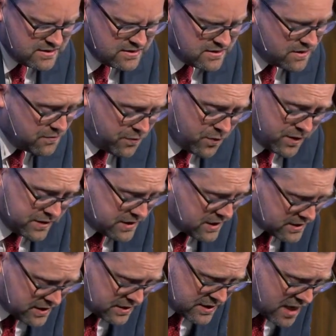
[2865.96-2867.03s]
Therefore, at
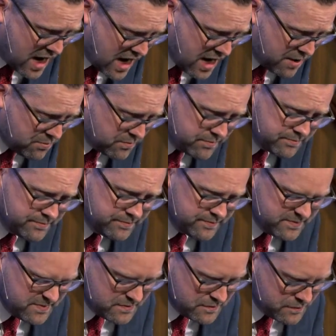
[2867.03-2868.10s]
such a time,
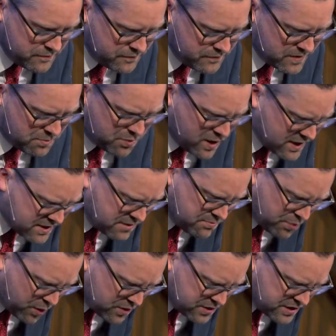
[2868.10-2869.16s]
the prudent
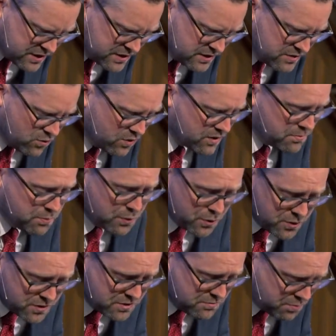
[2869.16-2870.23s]

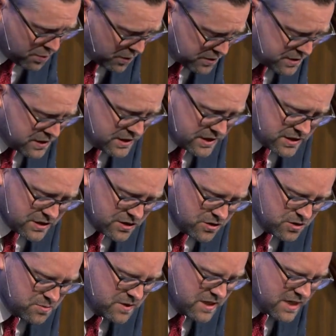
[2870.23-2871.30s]
person,
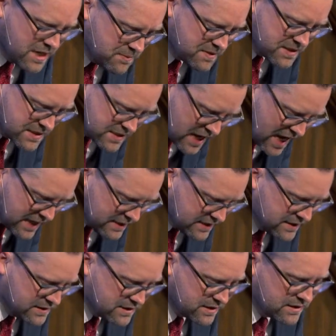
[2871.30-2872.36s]
keeps
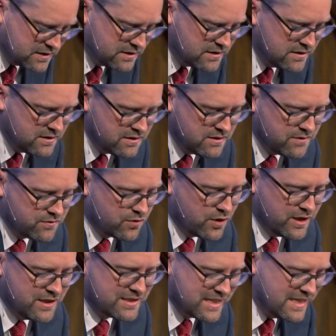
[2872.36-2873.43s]
silent, for
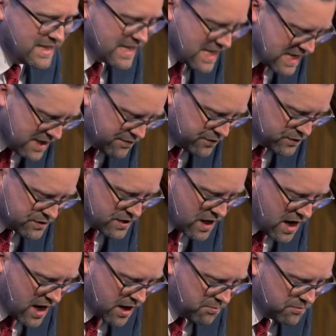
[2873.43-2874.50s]
it is an evil
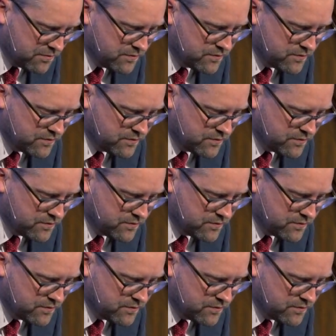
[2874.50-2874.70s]
time.